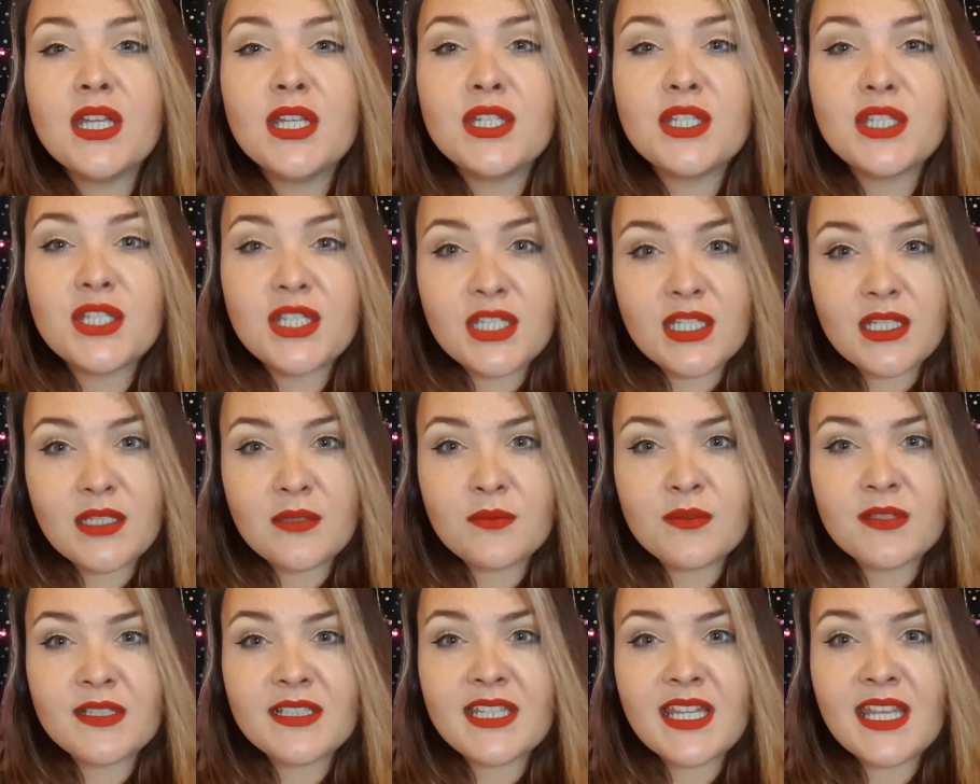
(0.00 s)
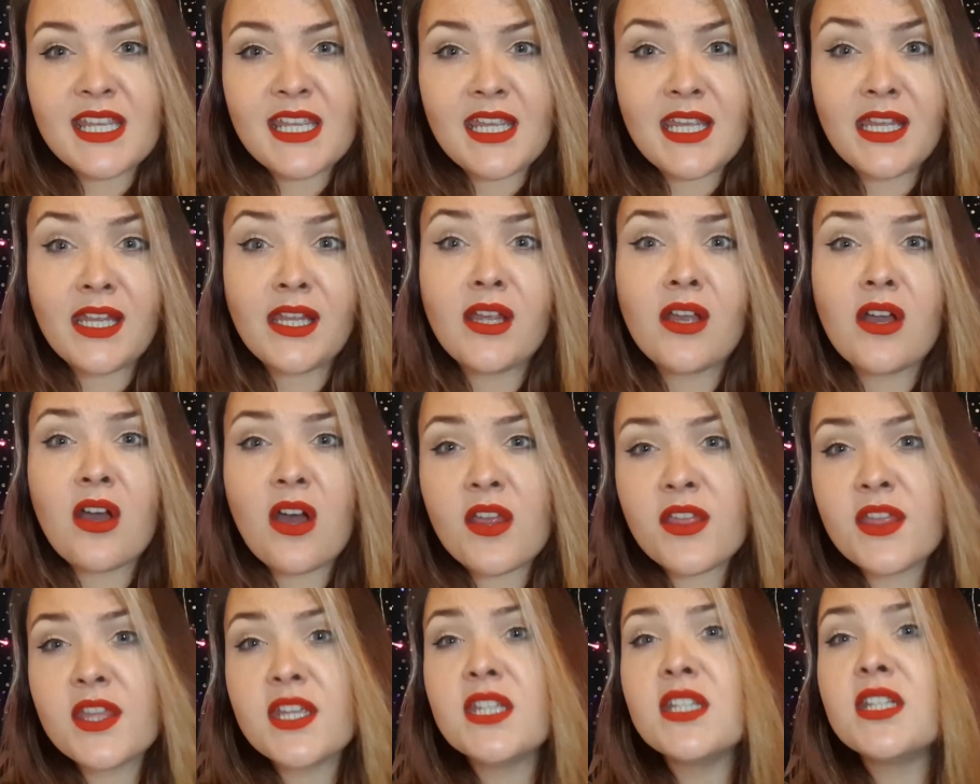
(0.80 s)
she was a
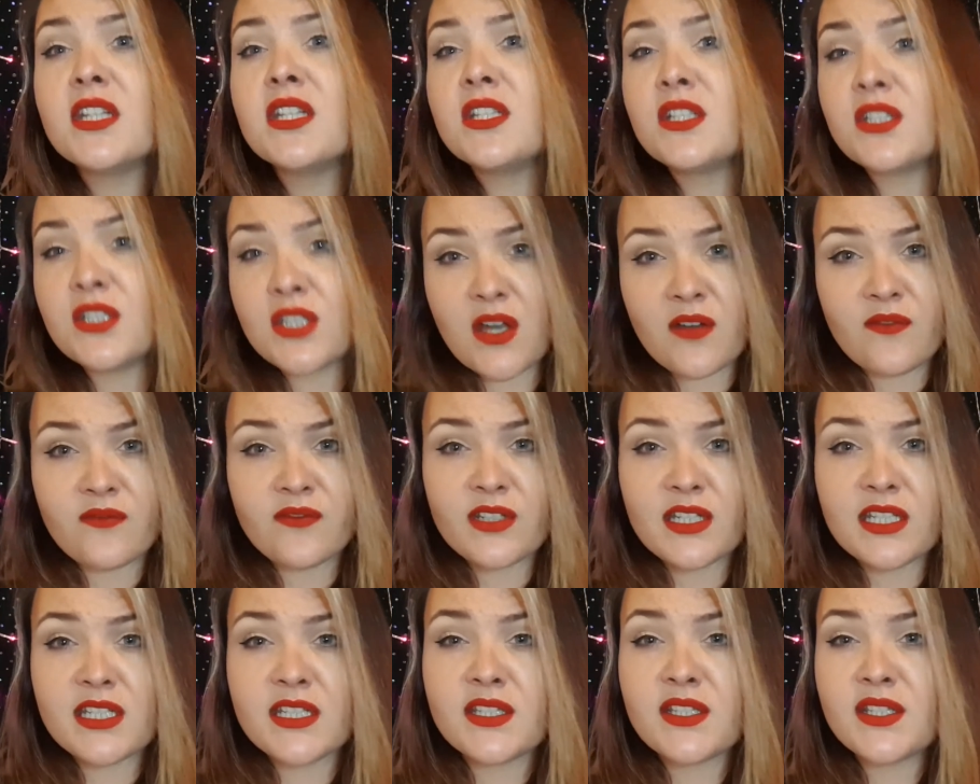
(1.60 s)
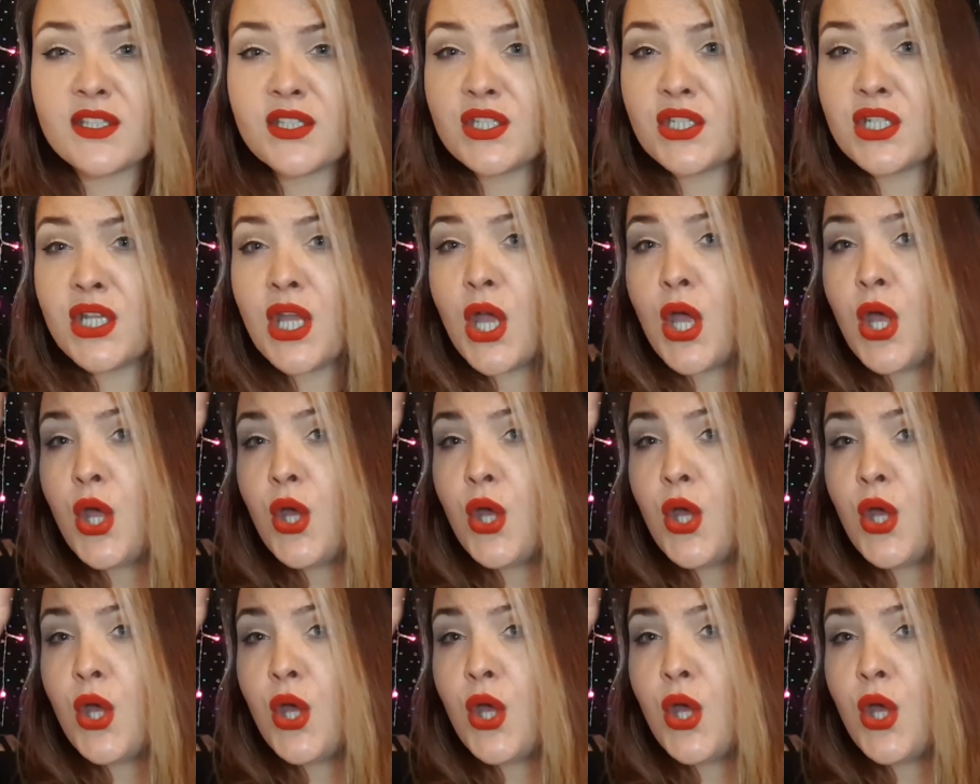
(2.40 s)
Gothic novelist